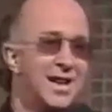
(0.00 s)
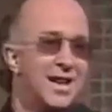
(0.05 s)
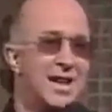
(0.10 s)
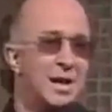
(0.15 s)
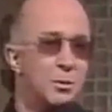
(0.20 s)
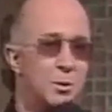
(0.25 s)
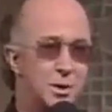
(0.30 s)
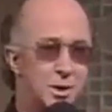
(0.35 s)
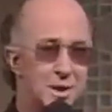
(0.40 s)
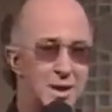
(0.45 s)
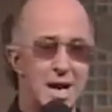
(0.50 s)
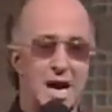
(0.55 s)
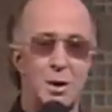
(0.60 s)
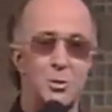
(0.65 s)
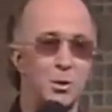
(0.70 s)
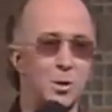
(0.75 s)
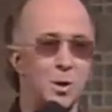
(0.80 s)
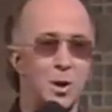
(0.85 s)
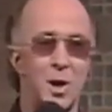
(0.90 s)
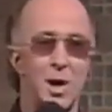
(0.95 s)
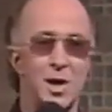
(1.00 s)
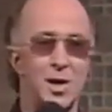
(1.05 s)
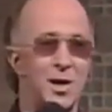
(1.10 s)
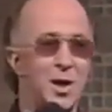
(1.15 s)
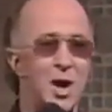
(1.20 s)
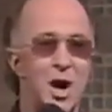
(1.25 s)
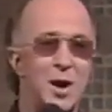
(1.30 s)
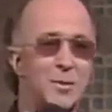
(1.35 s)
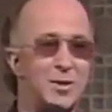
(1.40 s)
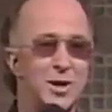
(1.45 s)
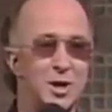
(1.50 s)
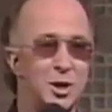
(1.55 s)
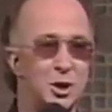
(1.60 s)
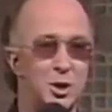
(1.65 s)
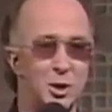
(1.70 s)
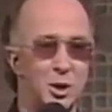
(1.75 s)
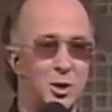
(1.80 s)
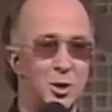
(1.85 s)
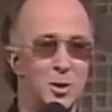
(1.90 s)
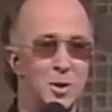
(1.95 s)
it was an hour-long comedy
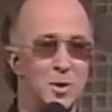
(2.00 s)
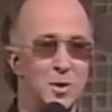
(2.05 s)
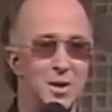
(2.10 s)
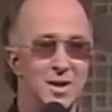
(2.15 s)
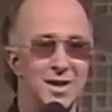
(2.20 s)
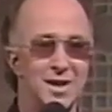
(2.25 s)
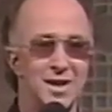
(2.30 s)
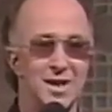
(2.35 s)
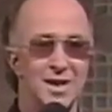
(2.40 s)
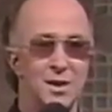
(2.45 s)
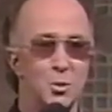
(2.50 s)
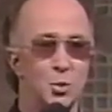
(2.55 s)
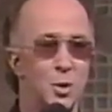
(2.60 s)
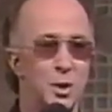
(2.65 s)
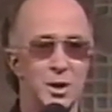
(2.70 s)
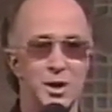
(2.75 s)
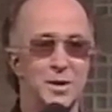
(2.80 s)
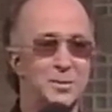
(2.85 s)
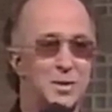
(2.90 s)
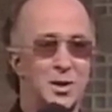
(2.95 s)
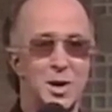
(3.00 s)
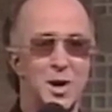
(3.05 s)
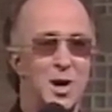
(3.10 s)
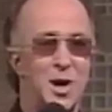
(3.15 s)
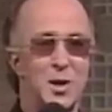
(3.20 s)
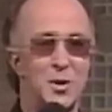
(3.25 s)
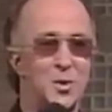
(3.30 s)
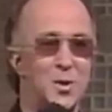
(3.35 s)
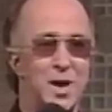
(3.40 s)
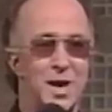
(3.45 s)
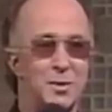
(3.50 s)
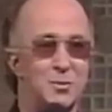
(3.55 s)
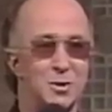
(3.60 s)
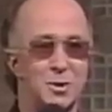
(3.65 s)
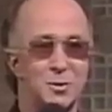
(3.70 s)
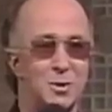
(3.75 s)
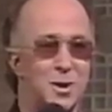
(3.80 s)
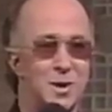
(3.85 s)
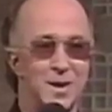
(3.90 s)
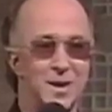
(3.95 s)
show. Mm -hmm. William Conrad
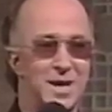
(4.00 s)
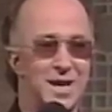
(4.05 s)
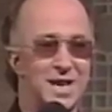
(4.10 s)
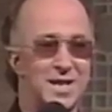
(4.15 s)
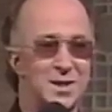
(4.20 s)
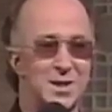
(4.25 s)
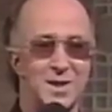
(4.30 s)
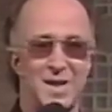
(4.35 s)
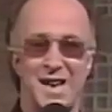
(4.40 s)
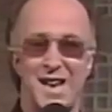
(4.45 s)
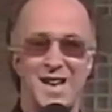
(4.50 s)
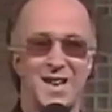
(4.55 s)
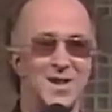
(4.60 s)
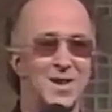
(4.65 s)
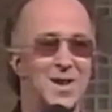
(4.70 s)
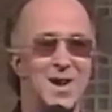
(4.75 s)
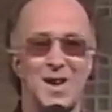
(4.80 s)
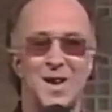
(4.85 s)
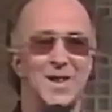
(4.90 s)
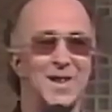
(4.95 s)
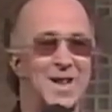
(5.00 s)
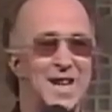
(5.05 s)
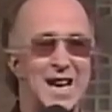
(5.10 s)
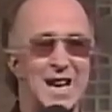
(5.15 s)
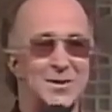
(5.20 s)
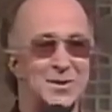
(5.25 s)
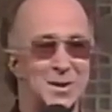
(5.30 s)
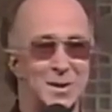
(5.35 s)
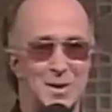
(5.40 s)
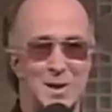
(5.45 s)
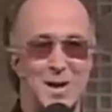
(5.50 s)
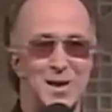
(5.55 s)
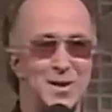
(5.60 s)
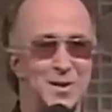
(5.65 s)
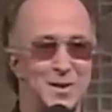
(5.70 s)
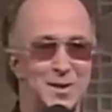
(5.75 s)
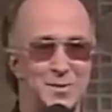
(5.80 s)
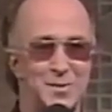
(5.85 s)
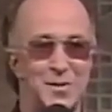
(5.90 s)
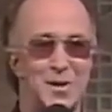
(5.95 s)
was one of the guests, and they had a lot of laughs, a lot of
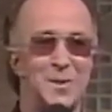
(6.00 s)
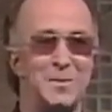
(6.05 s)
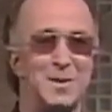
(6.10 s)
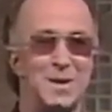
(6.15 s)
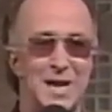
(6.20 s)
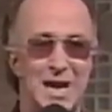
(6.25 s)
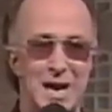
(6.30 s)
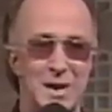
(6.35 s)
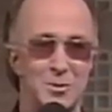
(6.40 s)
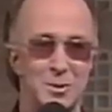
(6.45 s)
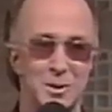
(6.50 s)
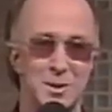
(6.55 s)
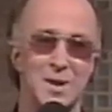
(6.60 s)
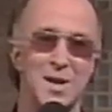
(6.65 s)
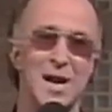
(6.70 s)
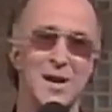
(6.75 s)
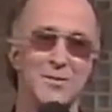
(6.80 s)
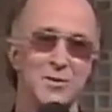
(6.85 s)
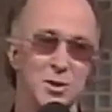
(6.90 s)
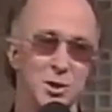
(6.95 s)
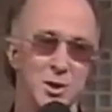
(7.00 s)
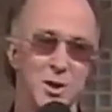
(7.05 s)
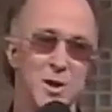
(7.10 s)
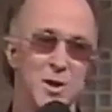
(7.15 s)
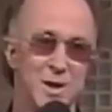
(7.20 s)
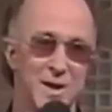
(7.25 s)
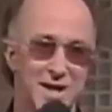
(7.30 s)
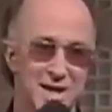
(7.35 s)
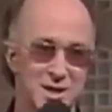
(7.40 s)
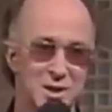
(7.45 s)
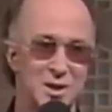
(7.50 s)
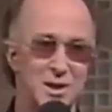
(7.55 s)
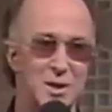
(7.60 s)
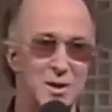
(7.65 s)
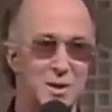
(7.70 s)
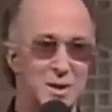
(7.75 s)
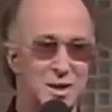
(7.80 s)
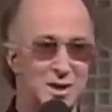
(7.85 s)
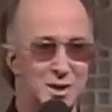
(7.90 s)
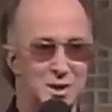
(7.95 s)
good fun. But now it was time for Cher to get
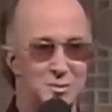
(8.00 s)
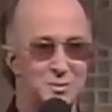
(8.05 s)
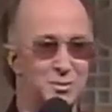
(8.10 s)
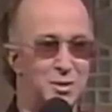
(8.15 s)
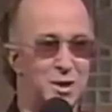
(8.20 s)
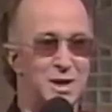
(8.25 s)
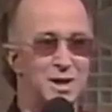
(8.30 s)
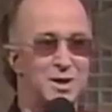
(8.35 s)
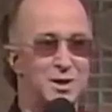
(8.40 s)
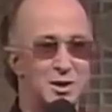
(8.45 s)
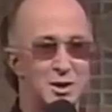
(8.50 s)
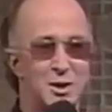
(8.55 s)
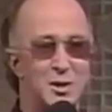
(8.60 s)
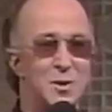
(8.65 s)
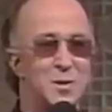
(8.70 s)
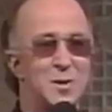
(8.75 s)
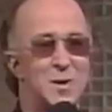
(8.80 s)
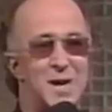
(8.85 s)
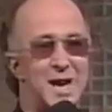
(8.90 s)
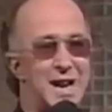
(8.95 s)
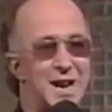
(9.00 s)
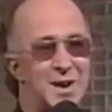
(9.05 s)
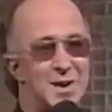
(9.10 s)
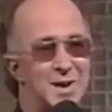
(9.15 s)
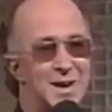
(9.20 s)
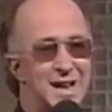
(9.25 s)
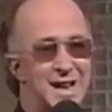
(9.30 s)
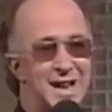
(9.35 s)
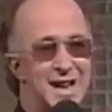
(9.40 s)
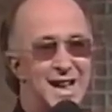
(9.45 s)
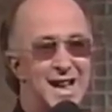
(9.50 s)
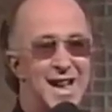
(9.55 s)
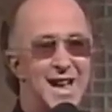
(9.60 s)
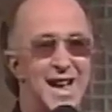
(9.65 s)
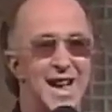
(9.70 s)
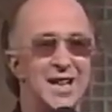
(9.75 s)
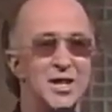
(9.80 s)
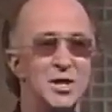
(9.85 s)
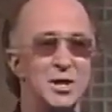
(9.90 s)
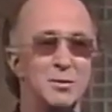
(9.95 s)
serious and bring the tone down
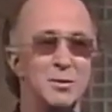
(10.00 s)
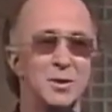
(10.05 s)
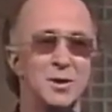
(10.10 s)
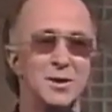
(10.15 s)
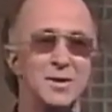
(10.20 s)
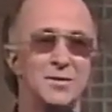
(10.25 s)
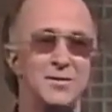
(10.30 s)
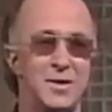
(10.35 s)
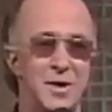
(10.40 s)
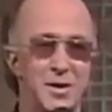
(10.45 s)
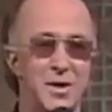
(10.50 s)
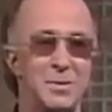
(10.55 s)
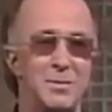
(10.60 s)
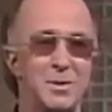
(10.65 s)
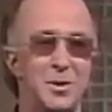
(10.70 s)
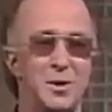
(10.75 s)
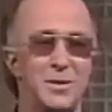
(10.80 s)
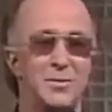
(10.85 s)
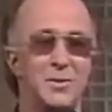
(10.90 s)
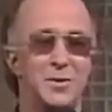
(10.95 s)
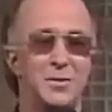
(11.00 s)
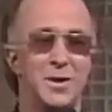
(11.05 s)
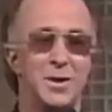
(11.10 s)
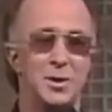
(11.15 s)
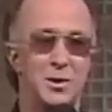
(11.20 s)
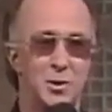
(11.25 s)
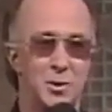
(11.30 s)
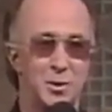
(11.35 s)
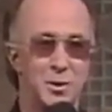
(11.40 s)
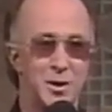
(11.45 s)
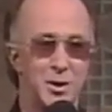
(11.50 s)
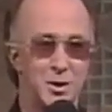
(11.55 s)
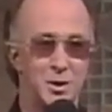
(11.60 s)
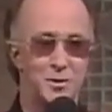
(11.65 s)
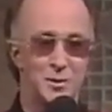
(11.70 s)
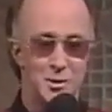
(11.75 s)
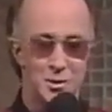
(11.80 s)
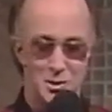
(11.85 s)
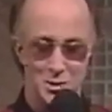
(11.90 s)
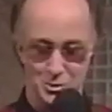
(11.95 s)
and she was in a very beautiful Victorian oh.
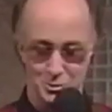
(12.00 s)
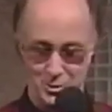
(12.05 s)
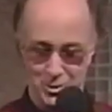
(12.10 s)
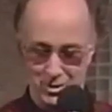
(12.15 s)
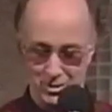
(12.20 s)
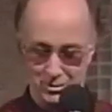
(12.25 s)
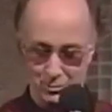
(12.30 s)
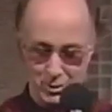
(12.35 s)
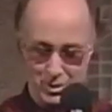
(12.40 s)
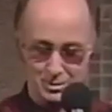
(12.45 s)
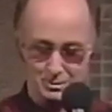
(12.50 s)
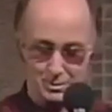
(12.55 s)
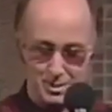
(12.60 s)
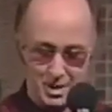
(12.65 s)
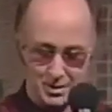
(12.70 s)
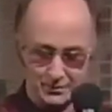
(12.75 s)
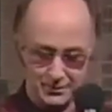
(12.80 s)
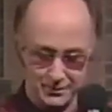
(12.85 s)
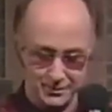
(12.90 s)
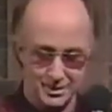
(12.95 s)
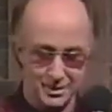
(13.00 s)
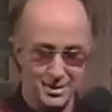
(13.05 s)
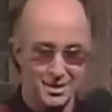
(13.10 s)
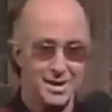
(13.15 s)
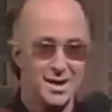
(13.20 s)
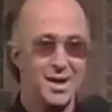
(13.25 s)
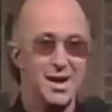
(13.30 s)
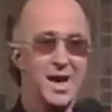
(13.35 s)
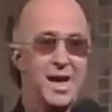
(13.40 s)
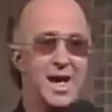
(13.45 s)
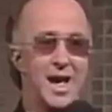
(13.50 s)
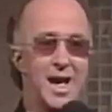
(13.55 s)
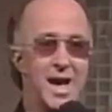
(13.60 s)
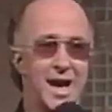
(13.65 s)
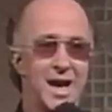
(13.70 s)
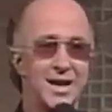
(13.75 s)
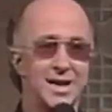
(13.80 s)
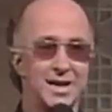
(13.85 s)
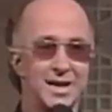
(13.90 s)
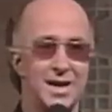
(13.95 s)
overcoat with a, with a muff. Right.
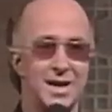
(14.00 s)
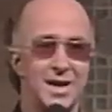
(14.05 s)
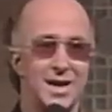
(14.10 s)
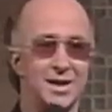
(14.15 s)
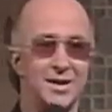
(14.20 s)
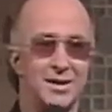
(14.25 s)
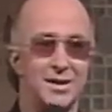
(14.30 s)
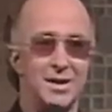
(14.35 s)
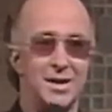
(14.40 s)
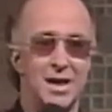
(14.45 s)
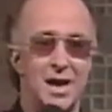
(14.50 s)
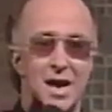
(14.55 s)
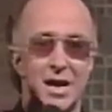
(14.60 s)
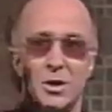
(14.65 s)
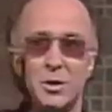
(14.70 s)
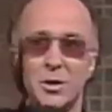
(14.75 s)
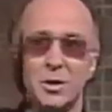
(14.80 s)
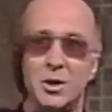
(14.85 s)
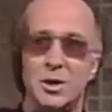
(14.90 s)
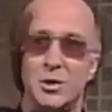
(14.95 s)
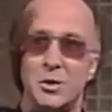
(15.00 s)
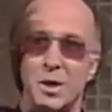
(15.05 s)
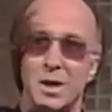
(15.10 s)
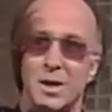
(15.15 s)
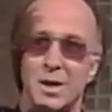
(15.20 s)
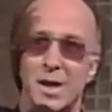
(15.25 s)
And uh, under a street